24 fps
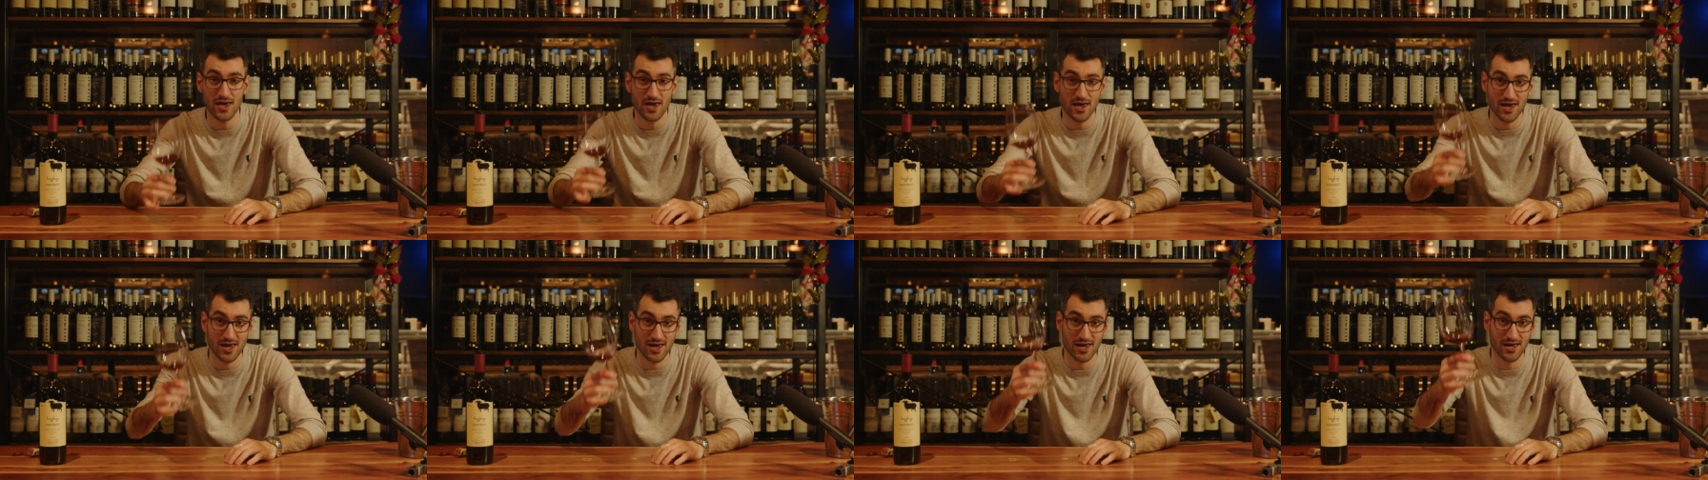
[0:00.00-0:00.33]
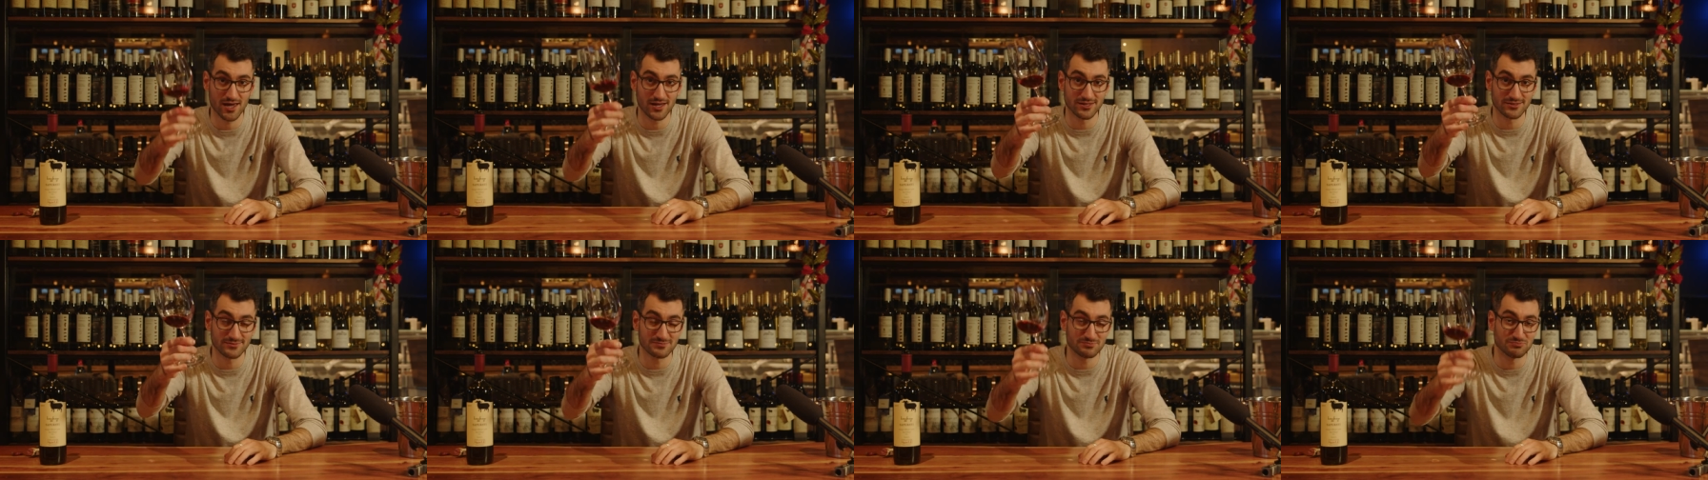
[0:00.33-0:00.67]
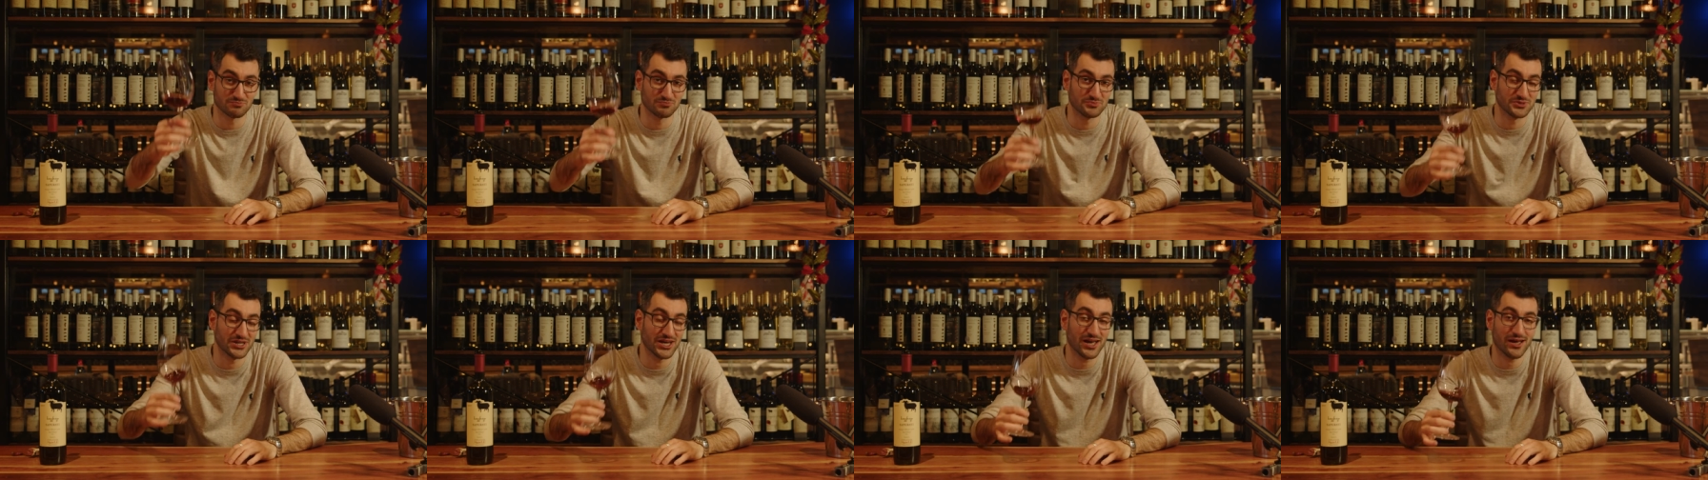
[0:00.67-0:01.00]
And
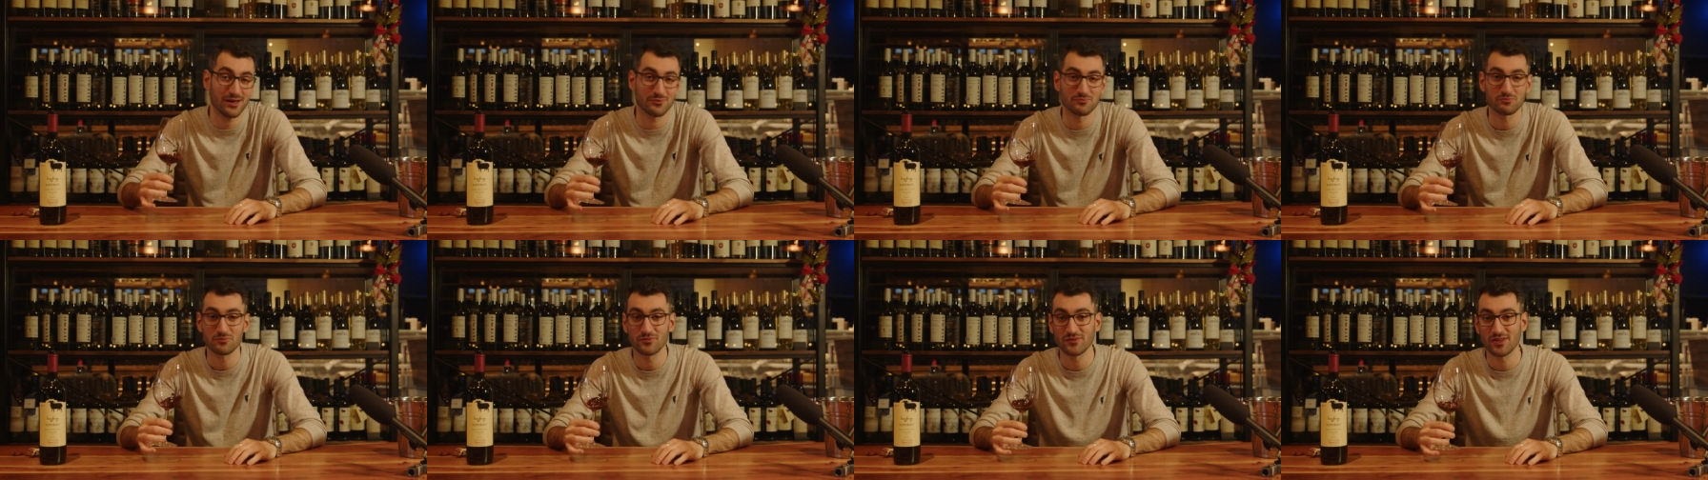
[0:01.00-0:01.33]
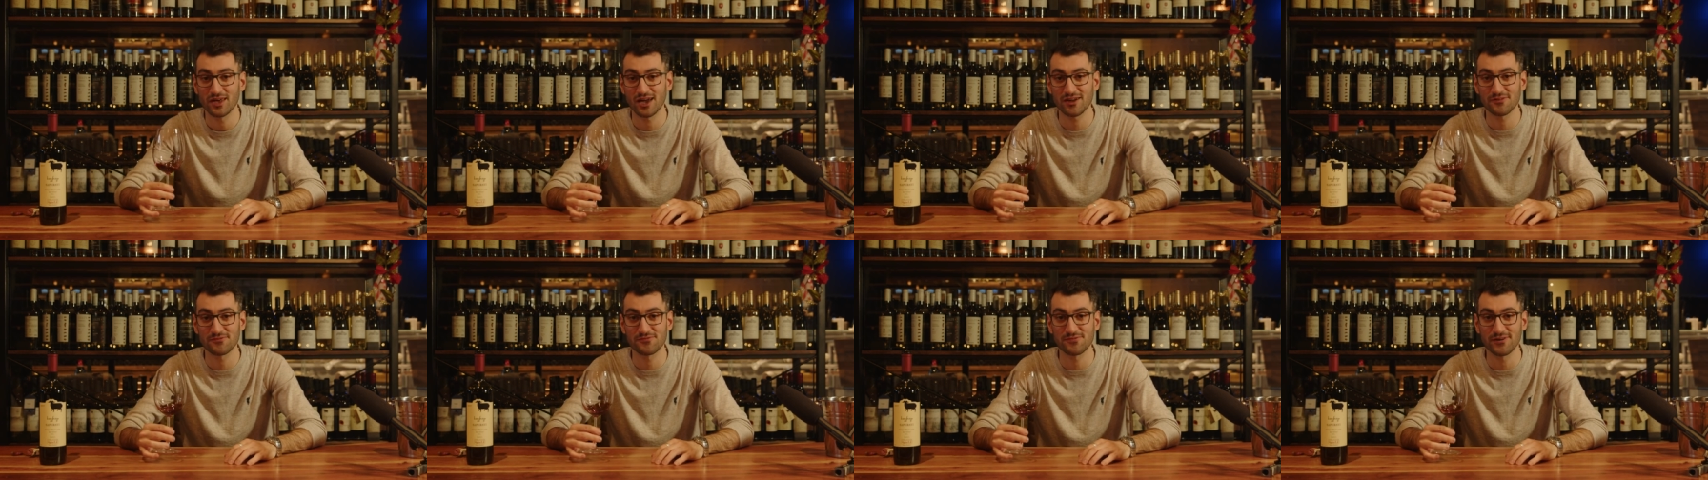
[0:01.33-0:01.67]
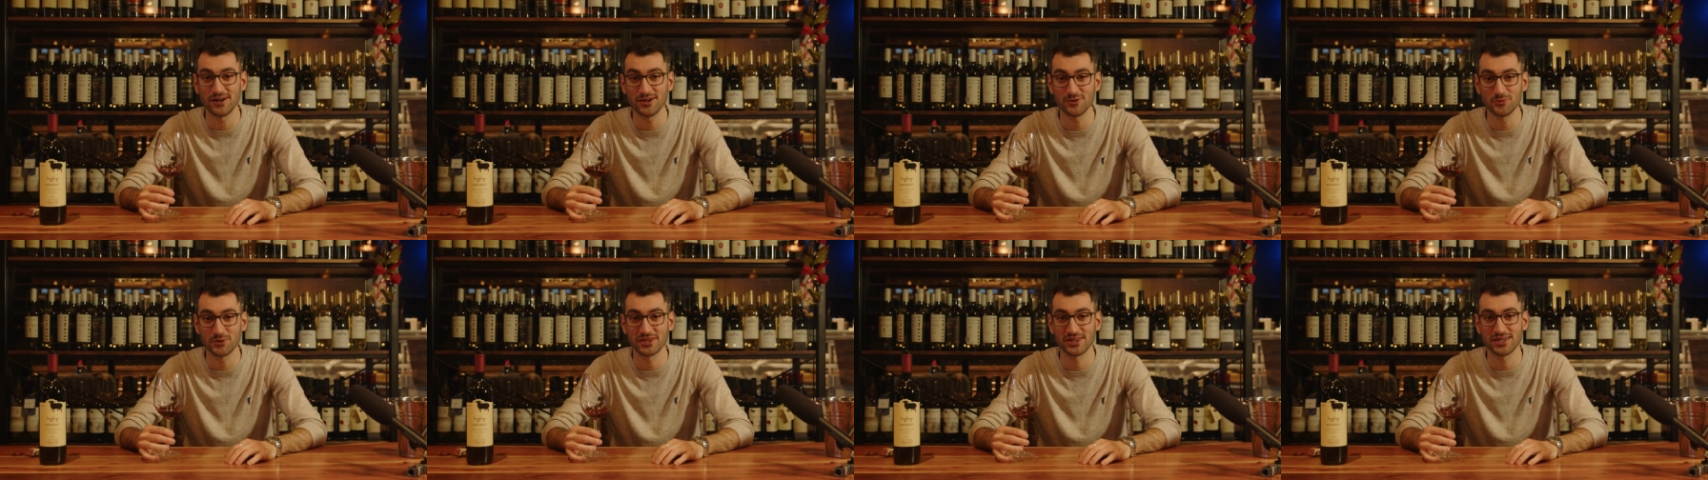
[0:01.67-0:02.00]
yeah, have
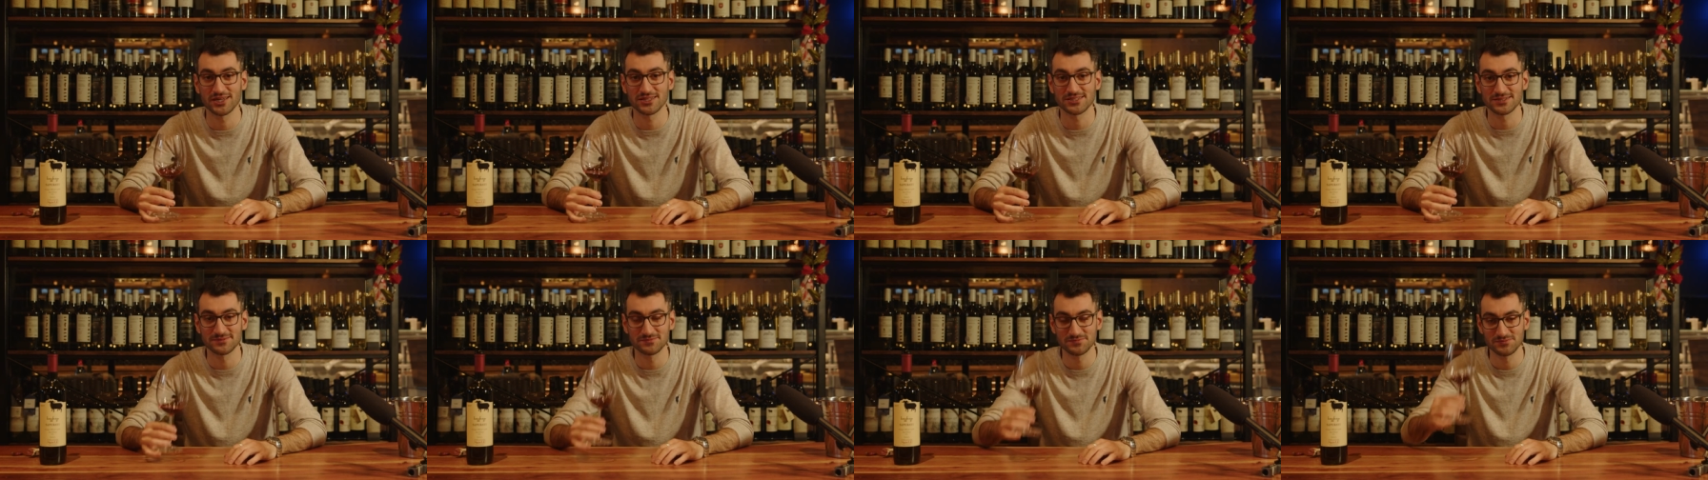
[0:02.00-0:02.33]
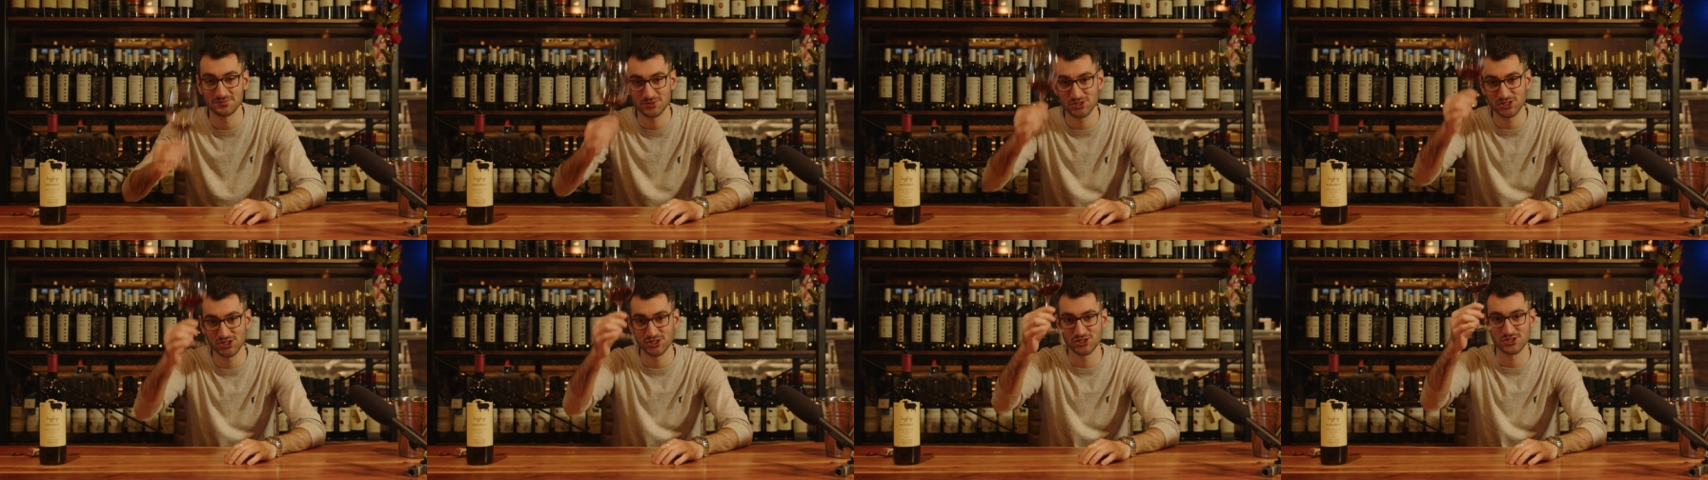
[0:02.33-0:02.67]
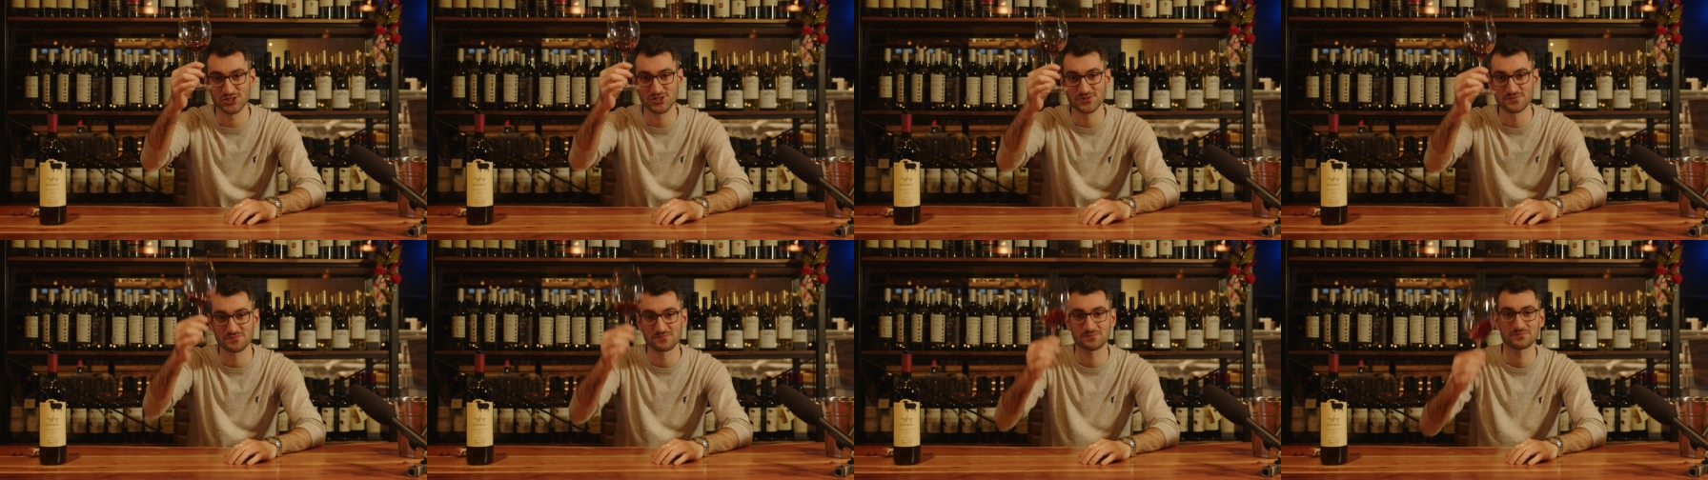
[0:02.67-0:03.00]
fun with it.
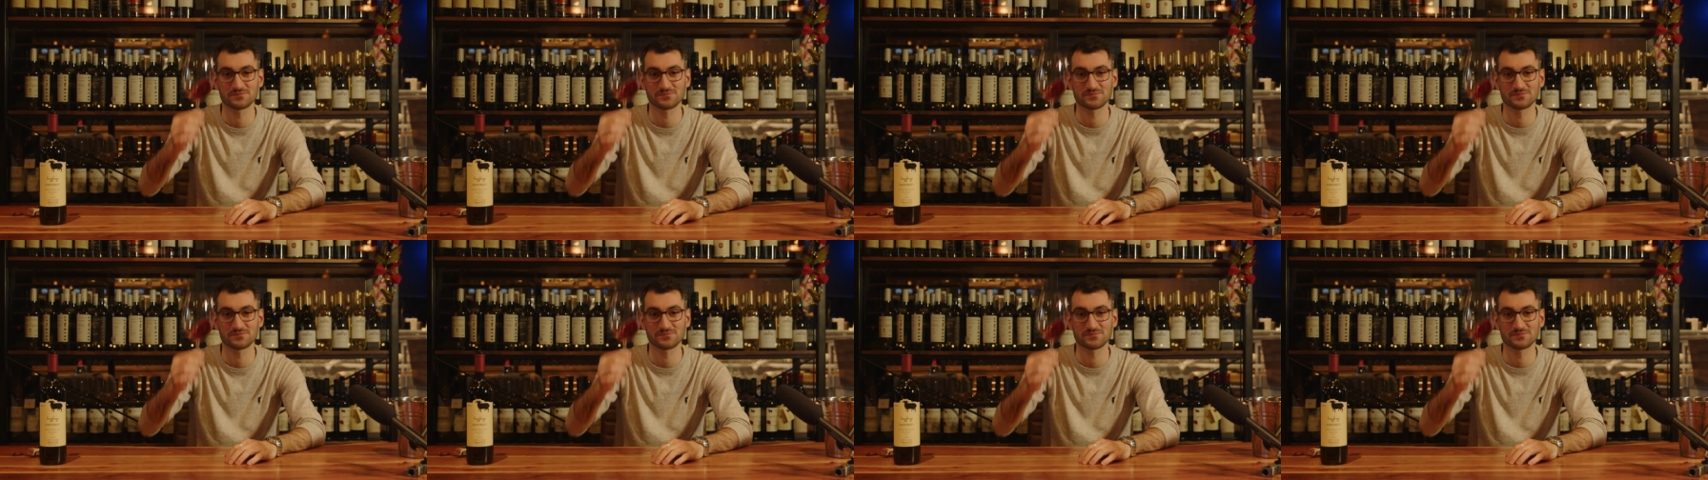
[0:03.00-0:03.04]
Cheers.